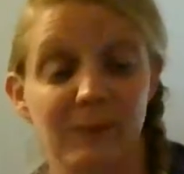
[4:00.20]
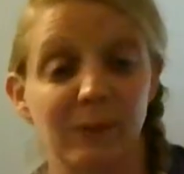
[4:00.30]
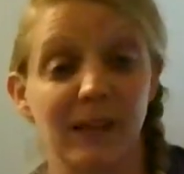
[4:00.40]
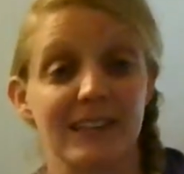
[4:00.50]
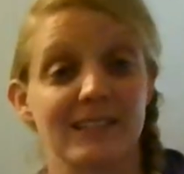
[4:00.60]

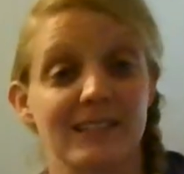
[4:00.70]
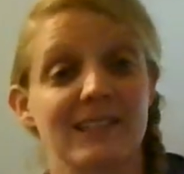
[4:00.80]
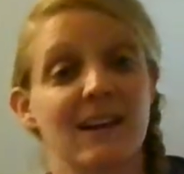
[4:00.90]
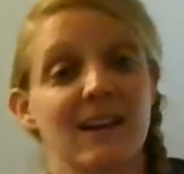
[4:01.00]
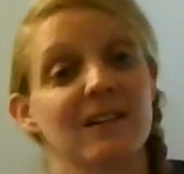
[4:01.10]
place.
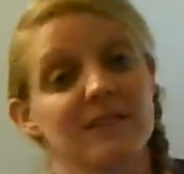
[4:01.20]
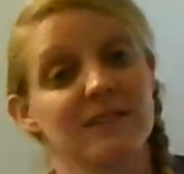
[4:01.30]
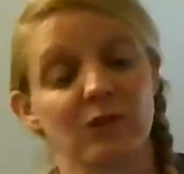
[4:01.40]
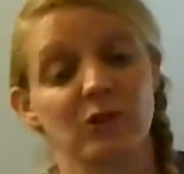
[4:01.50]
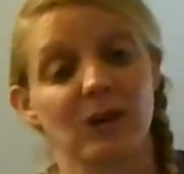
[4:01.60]

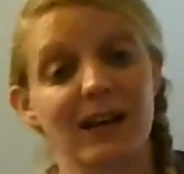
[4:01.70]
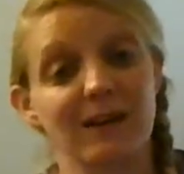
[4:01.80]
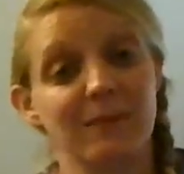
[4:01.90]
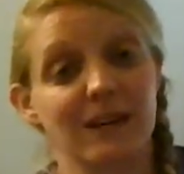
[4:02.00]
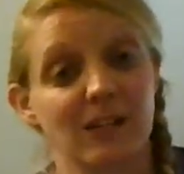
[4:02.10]
So try to
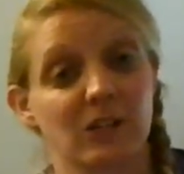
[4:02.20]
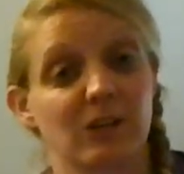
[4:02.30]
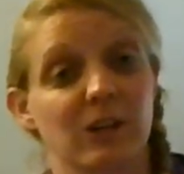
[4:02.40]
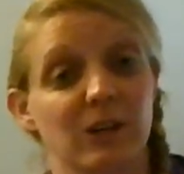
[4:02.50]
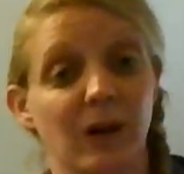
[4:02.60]
make sure
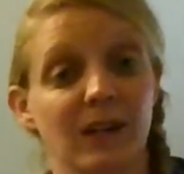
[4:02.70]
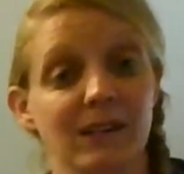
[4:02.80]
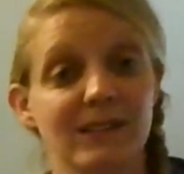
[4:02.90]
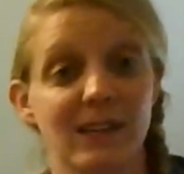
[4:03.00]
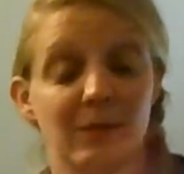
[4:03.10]
your
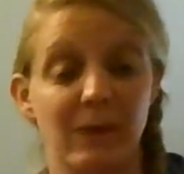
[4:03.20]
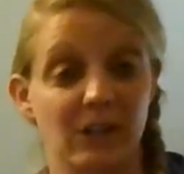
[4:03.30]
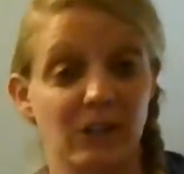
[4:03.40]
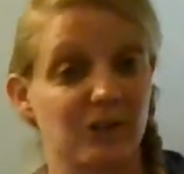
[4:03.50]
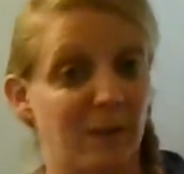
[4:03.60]
words and
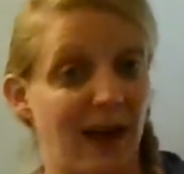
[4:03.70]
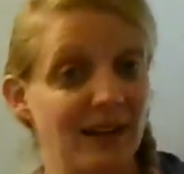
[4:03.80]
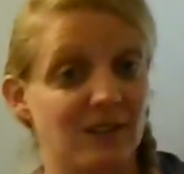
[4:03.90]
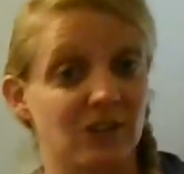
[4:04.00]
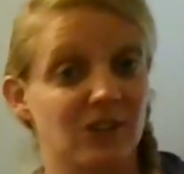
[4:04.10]
pictures
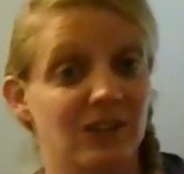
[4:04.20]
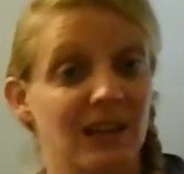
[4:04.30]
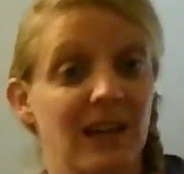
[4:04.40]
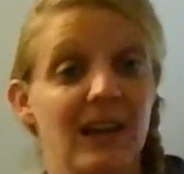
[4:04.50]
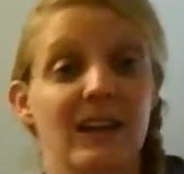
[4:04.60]
match.
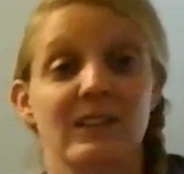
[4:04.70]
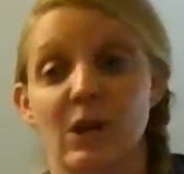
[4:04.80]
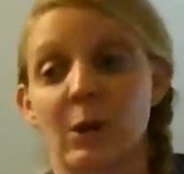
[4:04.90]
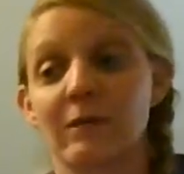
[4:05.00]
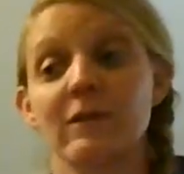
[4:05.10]

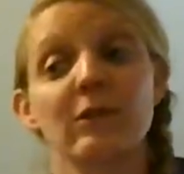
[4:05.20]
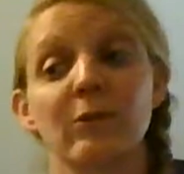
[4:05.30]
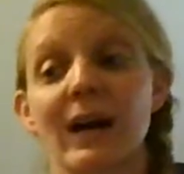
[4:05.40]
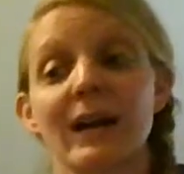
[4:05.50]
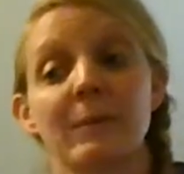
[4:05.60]
So if you
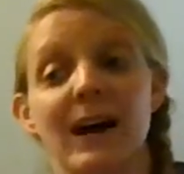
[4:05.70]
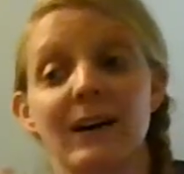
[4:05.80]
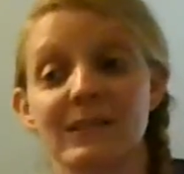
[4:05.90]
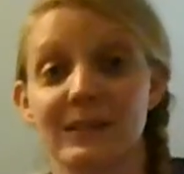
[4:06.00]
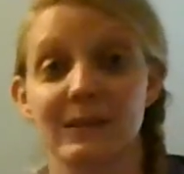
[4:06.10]
write
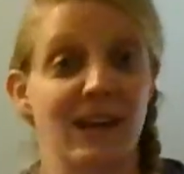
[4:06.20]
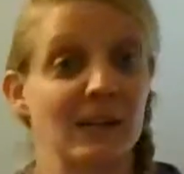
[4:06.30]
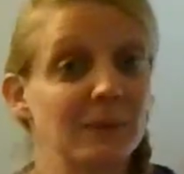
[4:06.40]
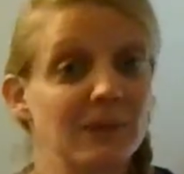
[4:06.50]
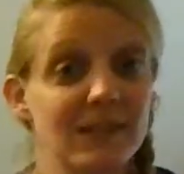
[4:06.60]
about some
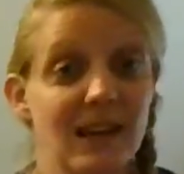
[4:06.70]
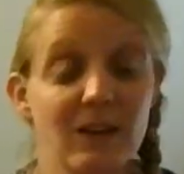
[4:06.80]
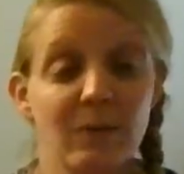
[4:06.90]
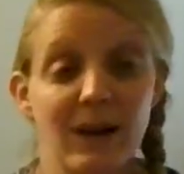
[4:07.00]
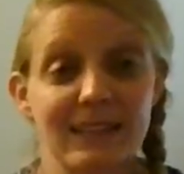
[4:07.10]
animals that
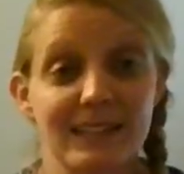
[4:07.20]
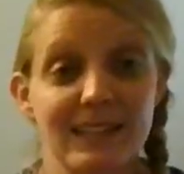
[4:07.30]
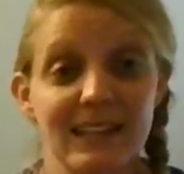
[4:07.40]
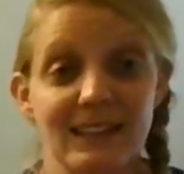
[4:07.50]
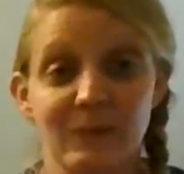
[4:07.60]
you might
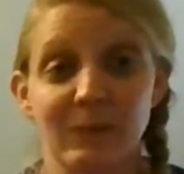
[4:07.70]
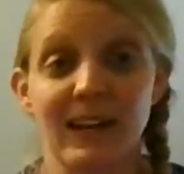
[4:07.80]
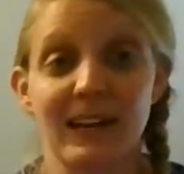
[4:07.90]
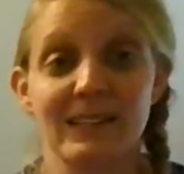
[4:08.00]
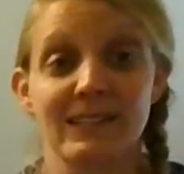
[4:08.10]
see at this
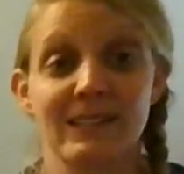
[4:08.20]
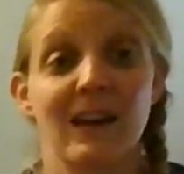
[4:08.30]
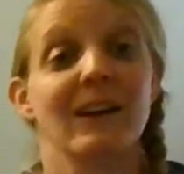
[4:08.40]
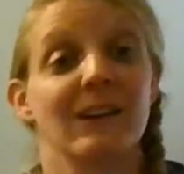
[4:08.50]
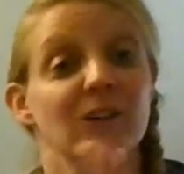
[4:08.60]
place,
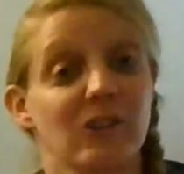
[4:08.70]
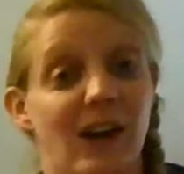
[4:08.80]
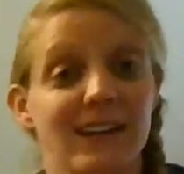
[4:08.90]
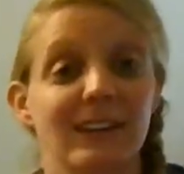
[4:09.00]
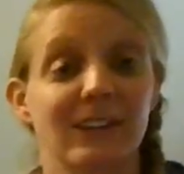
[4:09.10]
try
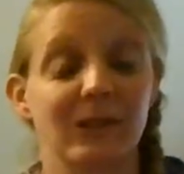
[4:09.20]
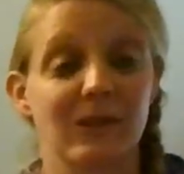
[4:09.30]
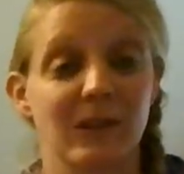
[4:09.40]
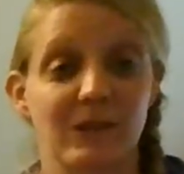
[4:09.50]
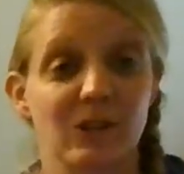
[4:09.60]
to include
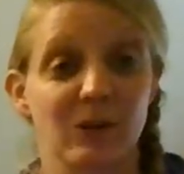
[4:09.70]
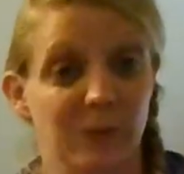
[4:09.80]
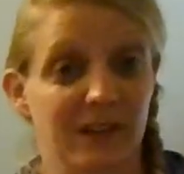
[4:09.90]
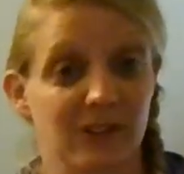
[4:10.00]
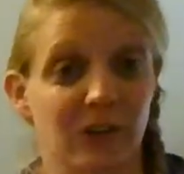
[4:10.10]
those in your
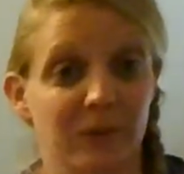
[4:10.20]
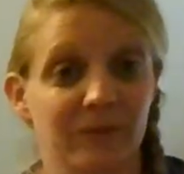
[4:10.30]
picture.